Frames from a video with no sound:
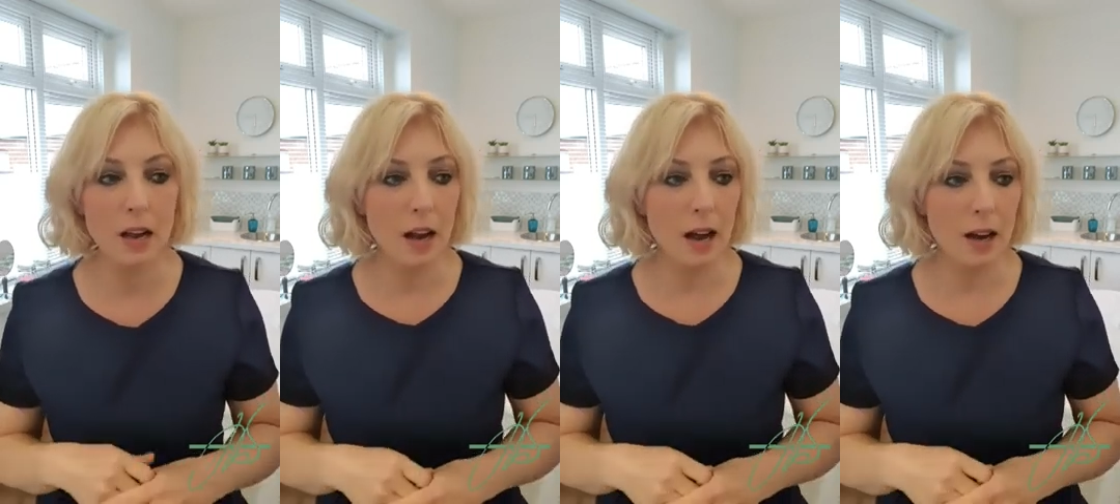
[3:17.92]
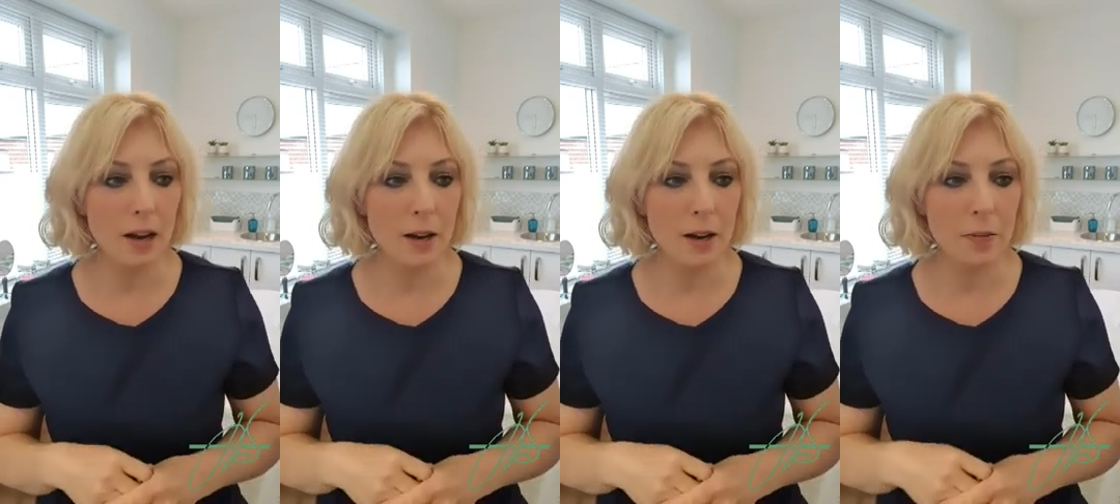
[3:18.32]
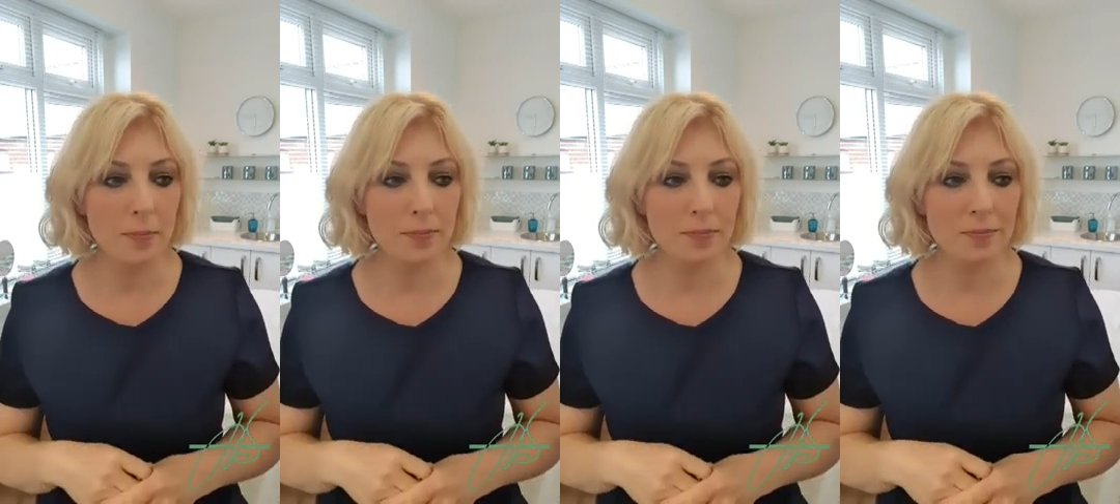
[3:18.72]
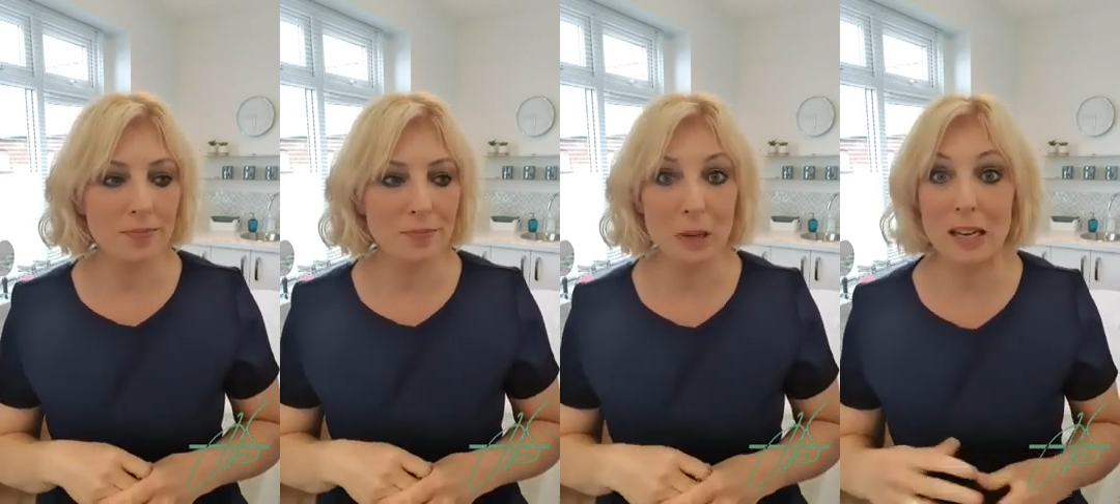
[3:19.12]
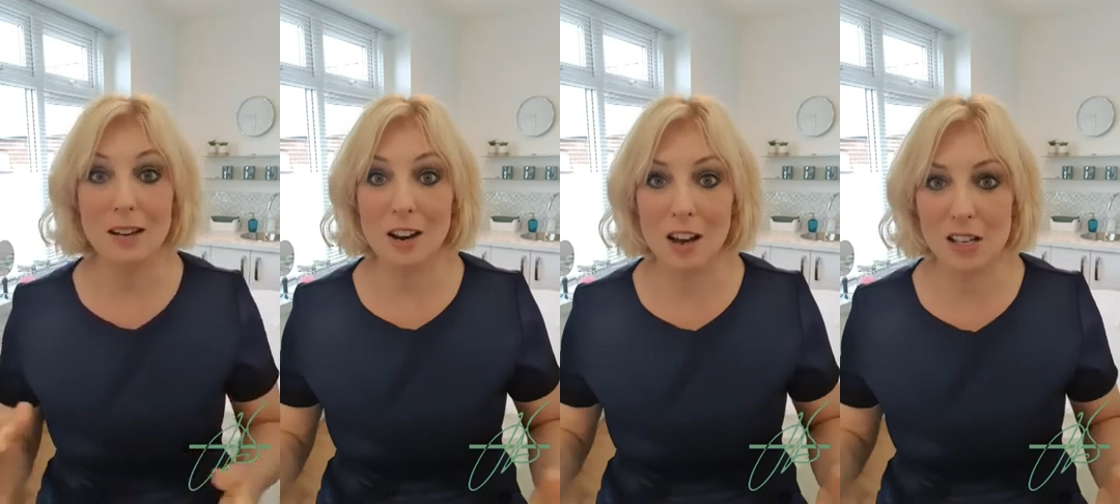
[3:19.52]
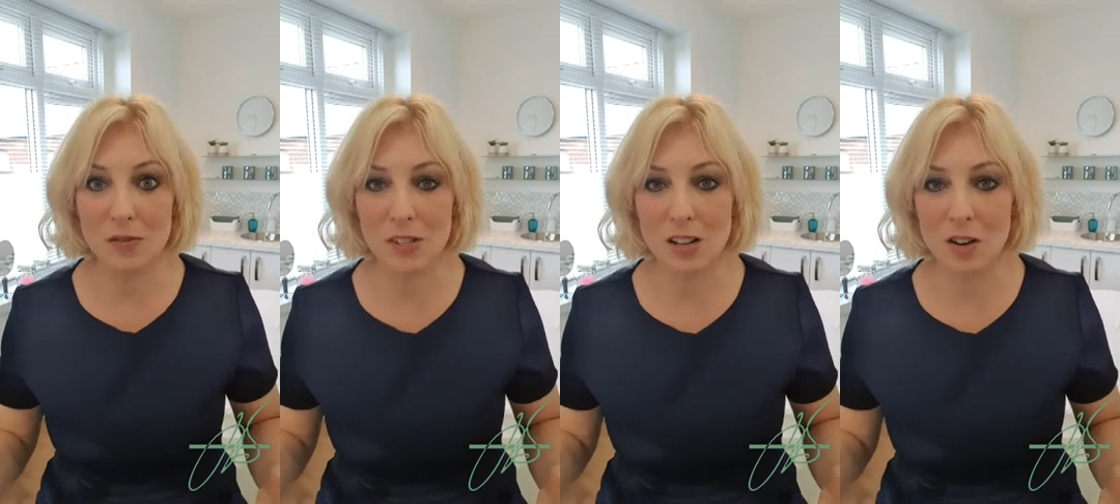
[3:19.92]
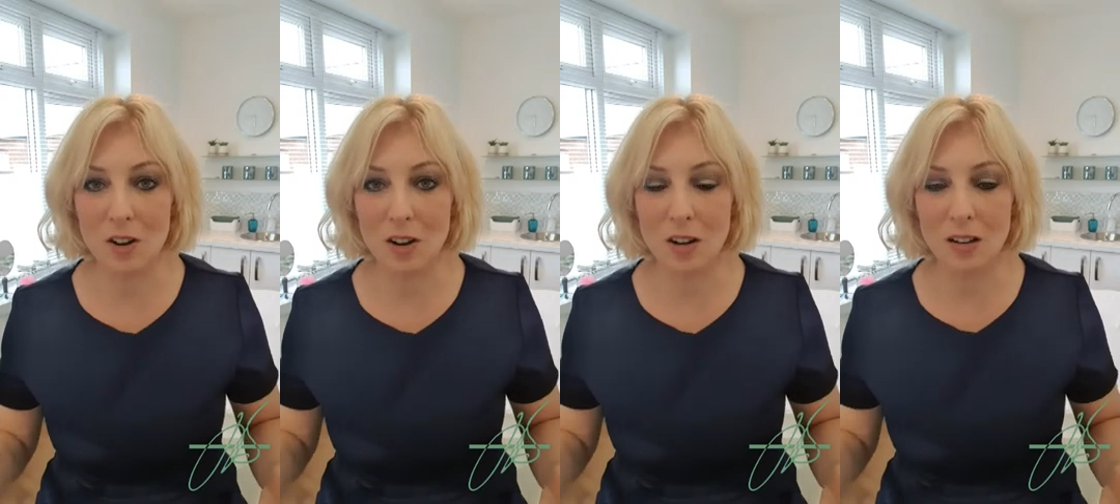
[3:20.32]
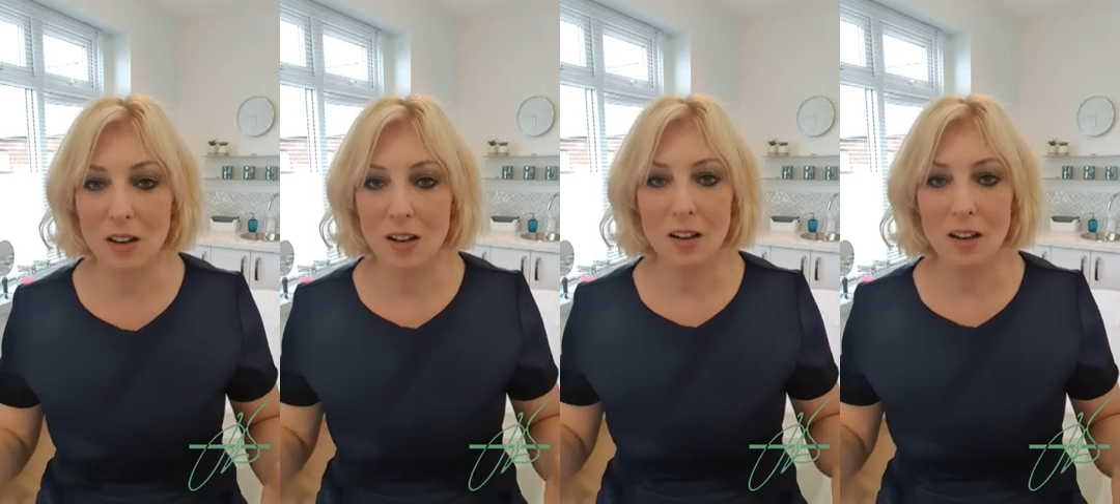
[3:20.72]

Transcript: Being a nurse for so long,